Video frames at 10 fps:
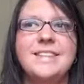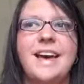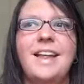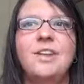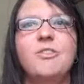
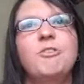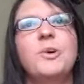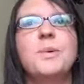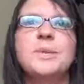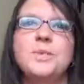I look
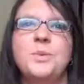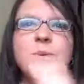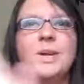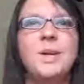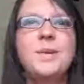forward to
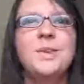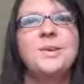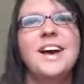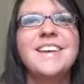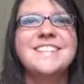working with
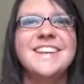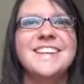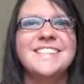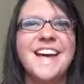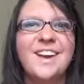you guys
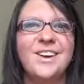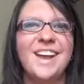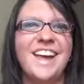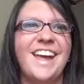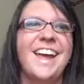next
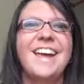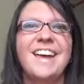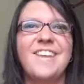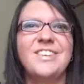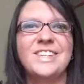Saturday.
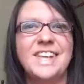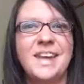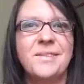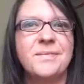Have a good day.